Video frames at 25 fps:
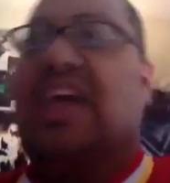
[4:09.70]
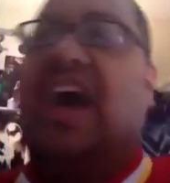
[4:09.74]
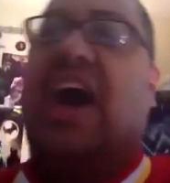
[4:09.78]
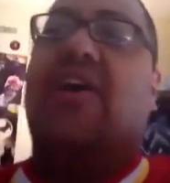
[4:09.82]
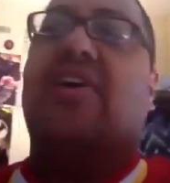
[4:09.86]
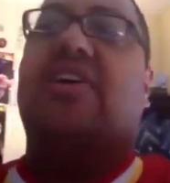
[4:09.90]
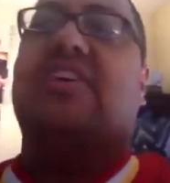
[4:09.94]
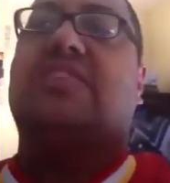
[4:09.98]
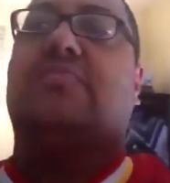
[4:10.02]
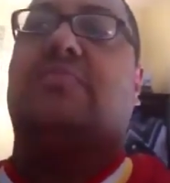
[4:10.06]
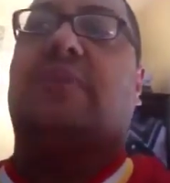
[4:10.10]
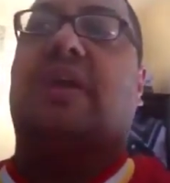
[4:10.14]
Now
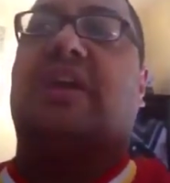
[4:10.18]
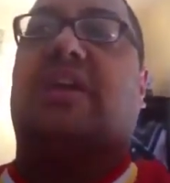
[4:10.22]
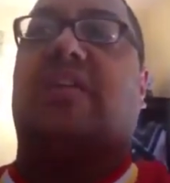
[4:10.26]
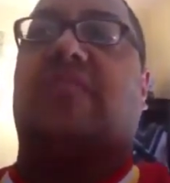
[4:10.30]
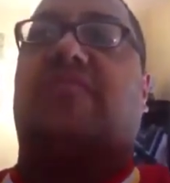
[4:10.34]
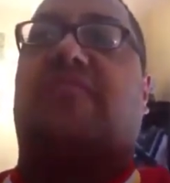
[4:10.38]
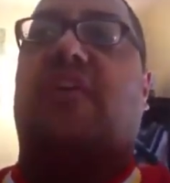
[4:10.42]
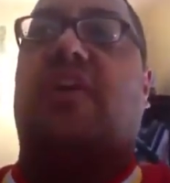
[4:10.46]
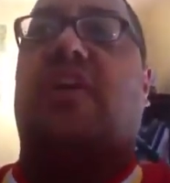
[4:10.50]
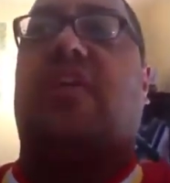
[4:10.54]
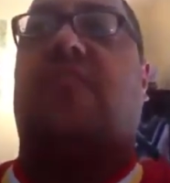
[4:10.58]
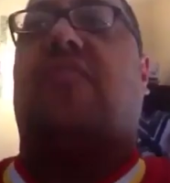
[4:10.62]
he's
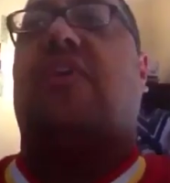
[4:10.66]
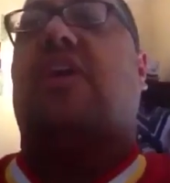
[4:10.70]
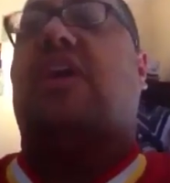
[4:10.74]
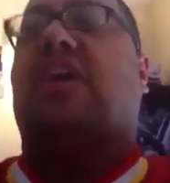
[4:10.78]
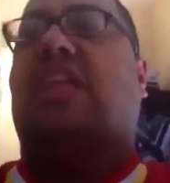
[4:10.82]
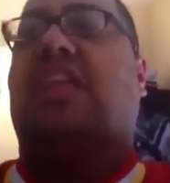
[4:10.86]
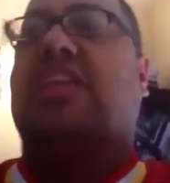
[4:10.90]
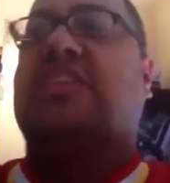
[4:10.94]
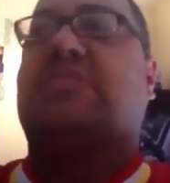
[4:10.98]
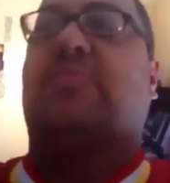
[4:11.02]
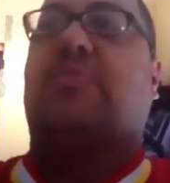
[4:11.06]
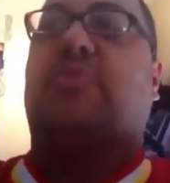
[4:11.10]
making fun of
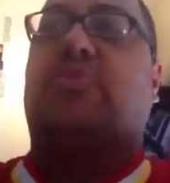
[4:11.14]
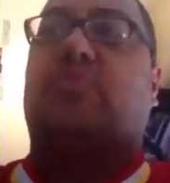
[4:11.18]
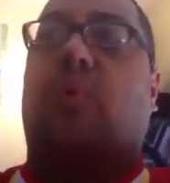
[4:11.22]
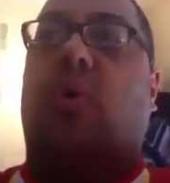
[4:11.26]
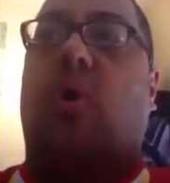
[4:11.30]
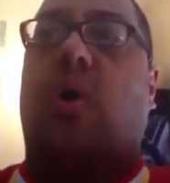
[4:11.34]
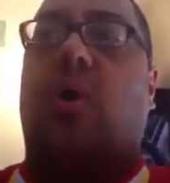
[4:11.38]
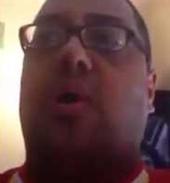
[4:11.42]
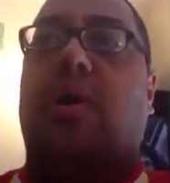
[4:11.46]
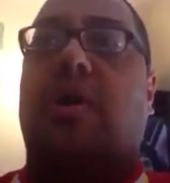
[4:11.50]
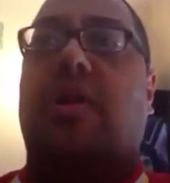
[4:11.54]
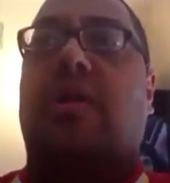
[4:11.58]
Elizabeth
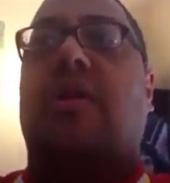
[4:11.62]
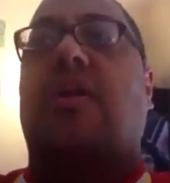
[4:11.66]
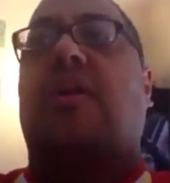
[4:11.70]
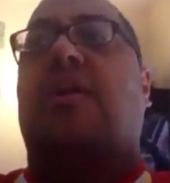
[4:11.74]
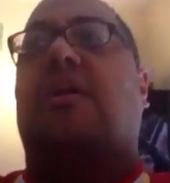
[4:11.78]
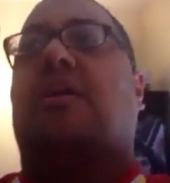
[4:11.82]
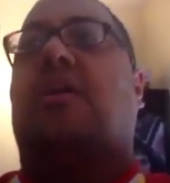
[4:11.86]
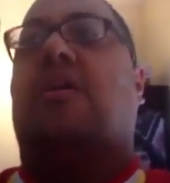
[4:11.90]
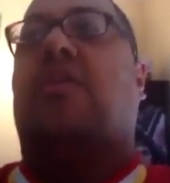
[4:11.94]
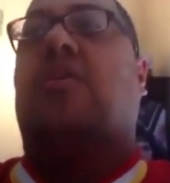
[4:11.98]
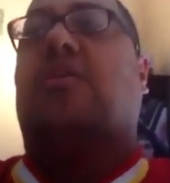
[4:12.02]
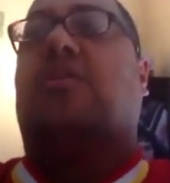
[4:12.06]
Warren,
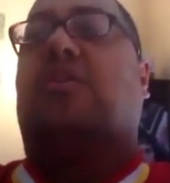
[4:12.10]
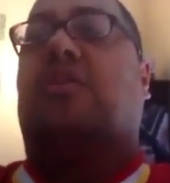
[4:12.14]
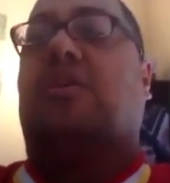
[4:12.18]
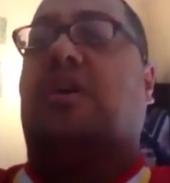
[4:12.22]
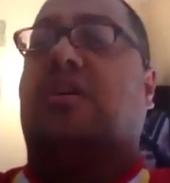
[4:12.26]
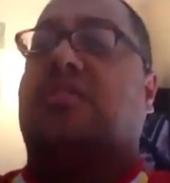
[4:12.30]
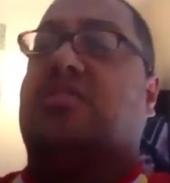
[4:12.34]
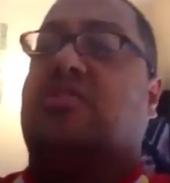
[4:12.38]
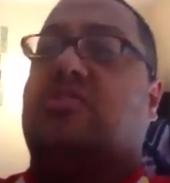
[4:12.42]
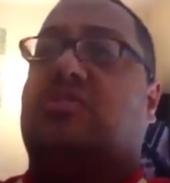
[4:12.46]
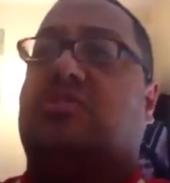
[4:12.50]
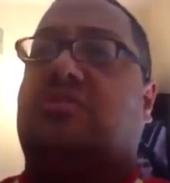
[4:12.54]

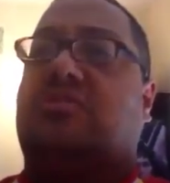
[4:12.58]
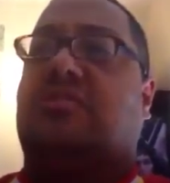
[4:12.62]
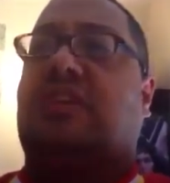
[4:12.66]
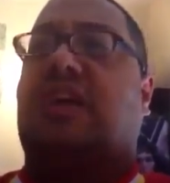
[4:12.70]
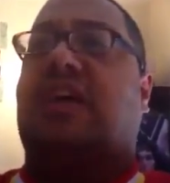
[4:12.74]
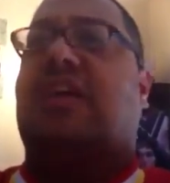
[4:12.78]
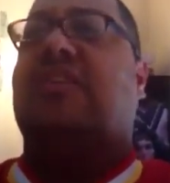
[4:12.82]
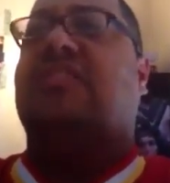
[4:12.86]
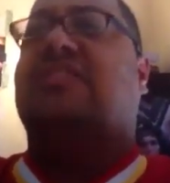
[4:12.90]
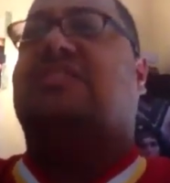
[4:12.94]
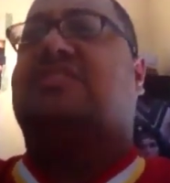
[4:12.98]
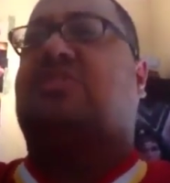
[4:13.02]

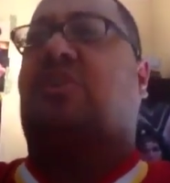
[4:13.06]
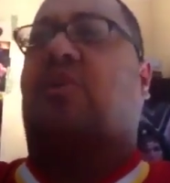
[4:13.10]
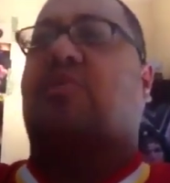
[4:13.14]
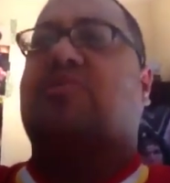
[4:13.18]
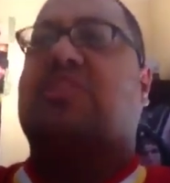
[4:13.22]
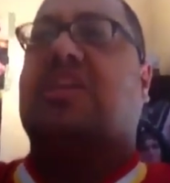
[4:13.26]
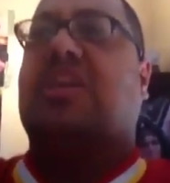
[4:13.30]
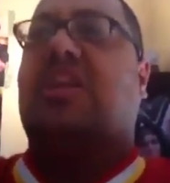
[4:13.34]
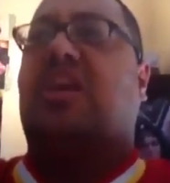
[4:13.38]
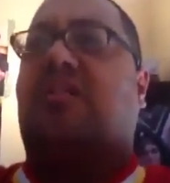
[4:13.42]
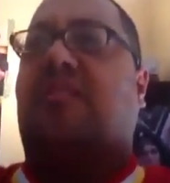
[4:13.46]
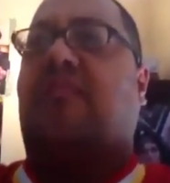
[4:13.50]

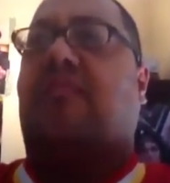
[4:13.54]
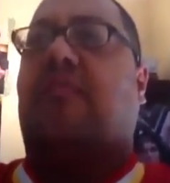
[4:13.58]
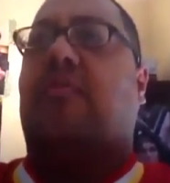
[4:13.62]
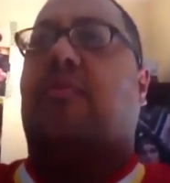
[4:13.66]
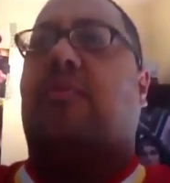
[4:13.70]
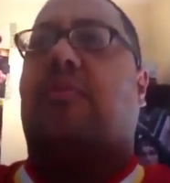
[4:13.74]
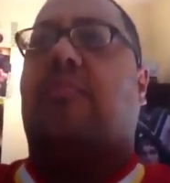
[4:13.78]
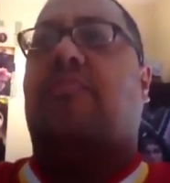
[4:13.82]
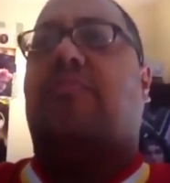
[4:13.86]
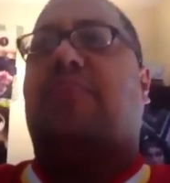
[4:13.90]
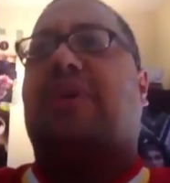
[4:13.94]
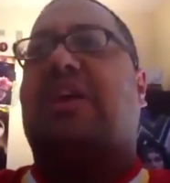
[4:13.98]
insulting her
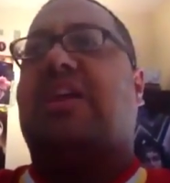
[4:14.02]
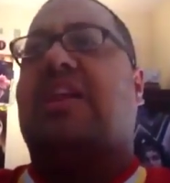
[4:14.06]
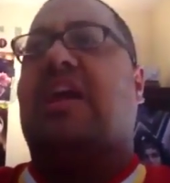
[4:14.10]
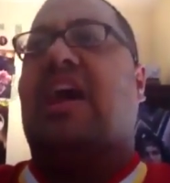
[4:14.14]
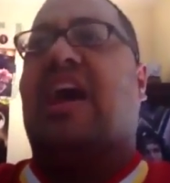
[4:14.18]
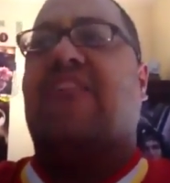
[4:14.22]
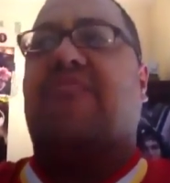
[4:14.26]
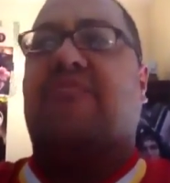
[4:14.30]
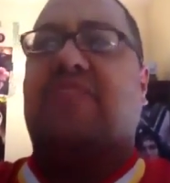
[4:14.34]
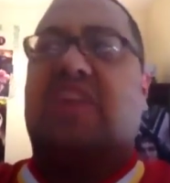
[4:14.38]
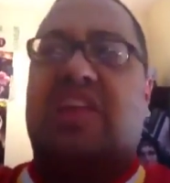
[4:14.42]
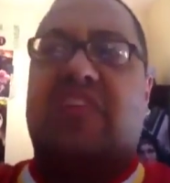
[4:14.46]
for being
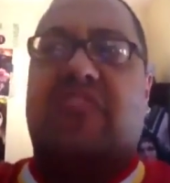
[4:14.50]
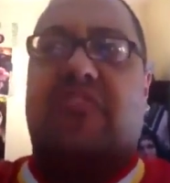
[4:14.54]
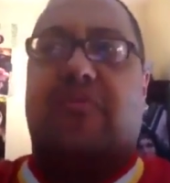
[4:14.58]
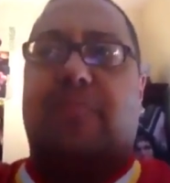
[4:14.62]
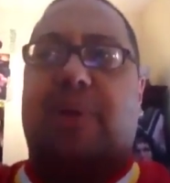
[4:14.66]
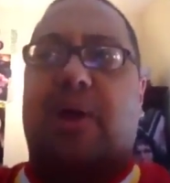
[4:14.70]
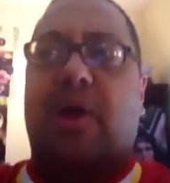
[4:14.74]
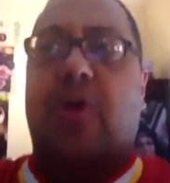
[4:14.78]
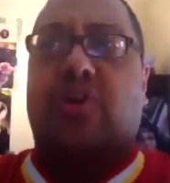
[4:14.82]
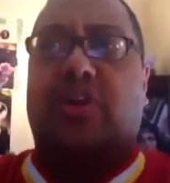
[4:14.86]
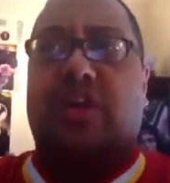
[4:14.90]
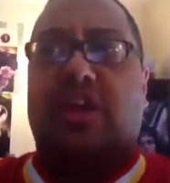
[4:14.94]
half Native
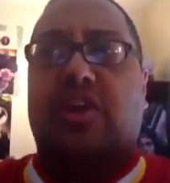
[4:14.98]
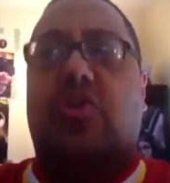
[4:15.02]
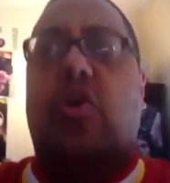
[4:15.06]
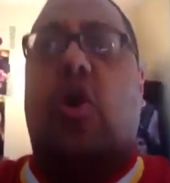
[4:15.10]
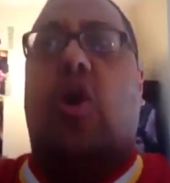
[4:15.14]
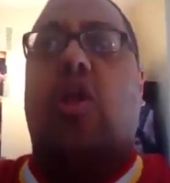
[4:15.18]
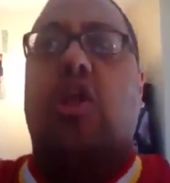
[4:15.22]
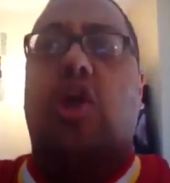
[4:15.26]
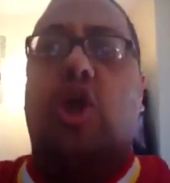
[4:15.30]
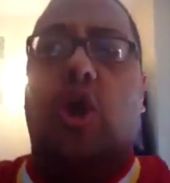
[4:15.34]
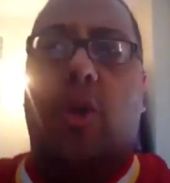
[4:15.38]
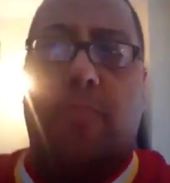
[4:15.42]
American,
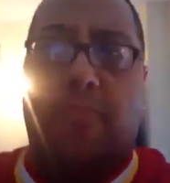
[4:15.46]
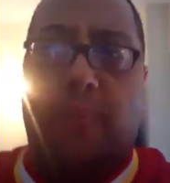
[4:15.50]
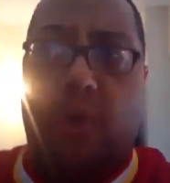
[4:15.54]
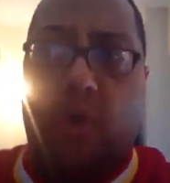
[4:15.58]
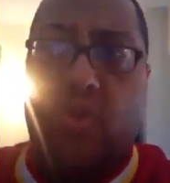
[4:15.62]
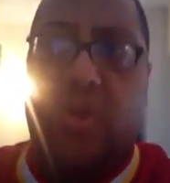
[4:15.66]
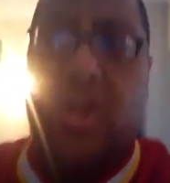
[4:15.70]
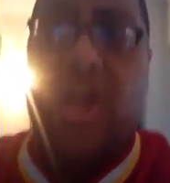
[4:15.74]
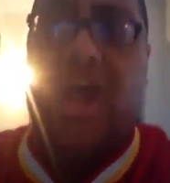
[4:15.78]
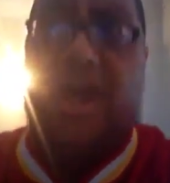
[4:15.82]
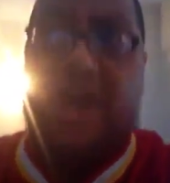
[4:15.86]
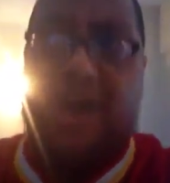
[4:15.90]
calling her
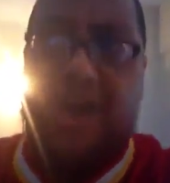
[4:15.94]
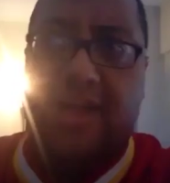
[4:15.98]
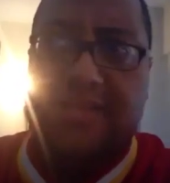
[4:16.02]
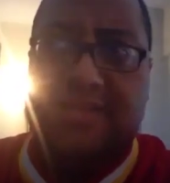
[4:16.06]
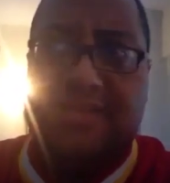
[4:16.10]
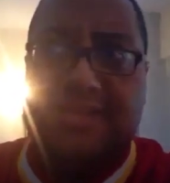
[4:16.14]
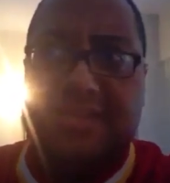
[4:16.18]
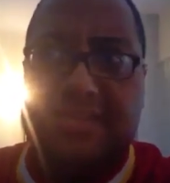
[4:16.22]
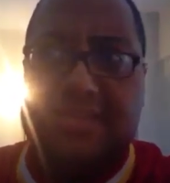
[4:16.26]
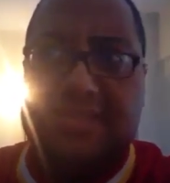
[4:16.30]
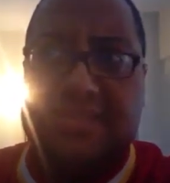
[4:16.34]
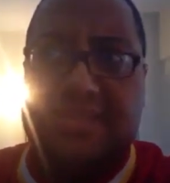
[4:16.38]

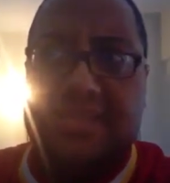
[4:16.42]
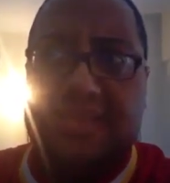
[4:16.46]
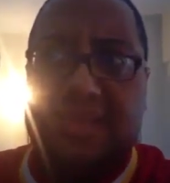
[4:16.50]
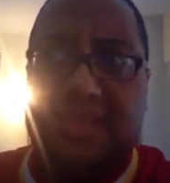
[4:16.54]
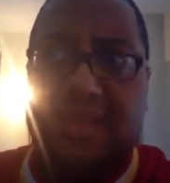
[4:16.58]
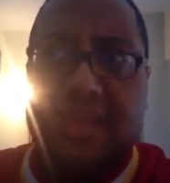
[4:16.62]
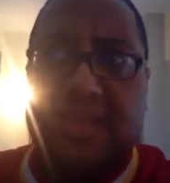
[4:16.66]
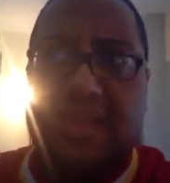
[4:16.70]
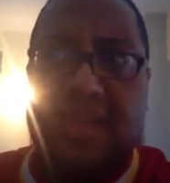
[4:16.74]
Pocahontas.